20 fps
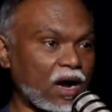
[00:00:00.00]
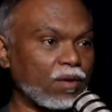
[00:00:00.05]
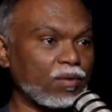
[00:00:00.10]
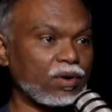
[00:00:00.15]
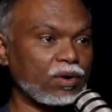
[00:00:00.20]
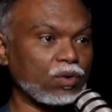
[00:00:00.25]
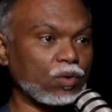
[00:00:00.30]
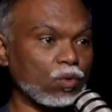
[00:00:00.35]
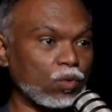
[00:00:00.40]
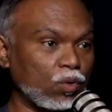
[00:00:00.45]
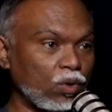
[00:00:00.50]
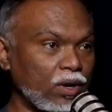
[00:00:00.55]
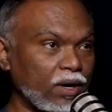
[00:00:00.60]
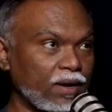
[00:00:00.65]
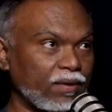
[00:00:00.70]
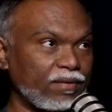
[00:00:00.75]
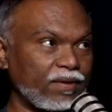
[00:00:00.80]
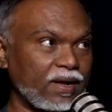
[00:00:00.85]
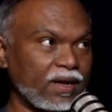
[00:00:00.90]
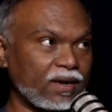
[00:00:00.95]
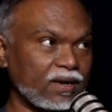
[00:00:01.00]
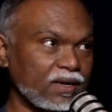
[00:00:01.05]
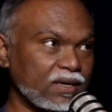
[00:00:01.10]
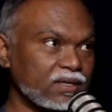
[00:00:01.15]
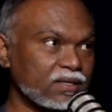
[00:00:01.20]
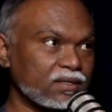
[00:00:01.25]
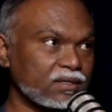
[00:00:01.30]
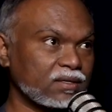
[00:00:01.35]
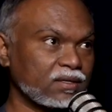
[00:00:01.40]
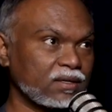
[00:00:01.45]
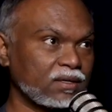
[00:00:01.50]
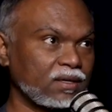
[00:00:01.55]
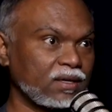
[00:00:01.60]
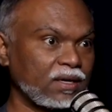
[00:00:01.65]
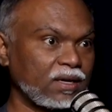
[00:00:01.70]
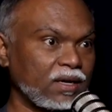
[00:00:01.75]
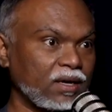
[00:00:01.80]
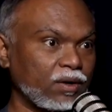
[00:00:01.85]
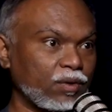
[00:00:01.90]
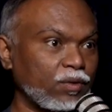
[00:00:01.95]
our old awareness
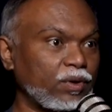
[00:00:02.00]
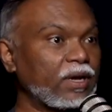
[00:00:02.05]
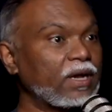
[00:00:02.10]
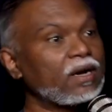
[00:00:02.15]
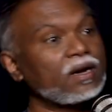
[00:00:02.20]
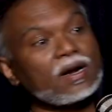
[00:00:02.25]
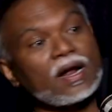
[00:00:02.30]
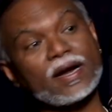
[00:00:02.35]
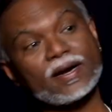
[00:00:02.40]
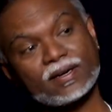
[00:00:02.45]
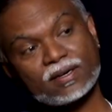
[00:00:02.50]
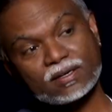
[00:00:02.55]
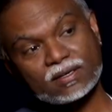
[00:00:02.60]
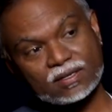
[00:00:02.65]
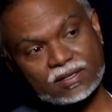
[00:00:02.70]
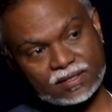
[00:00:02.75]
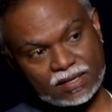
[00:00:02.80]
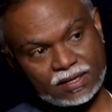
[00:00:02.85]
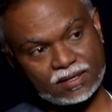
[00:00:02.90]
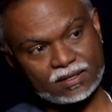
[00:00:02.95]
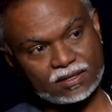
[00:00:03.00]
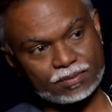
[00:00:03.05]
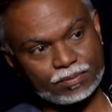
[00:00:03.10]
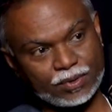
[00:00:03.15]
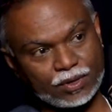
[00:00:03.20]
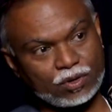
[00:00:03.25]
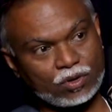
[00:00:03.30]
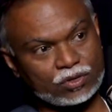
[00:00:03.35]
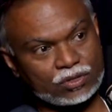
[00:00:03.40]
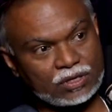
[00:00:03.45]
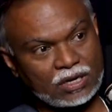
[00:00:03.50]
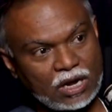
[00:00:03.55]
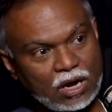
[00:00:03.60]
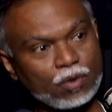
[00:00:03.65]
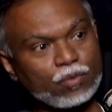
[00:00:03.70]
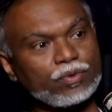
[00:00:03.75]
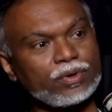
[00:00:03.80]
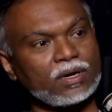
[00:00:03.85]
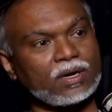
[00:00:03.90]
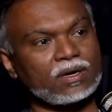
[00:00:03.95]
in a writer sense, because now
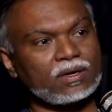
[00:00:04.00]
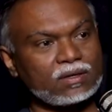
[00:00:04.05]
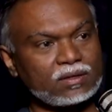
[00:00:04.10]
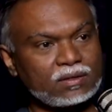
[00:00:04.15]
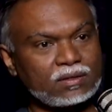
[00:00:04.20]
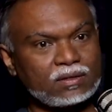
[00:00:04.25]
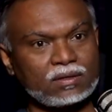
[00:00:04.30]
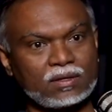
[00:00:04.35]
we are,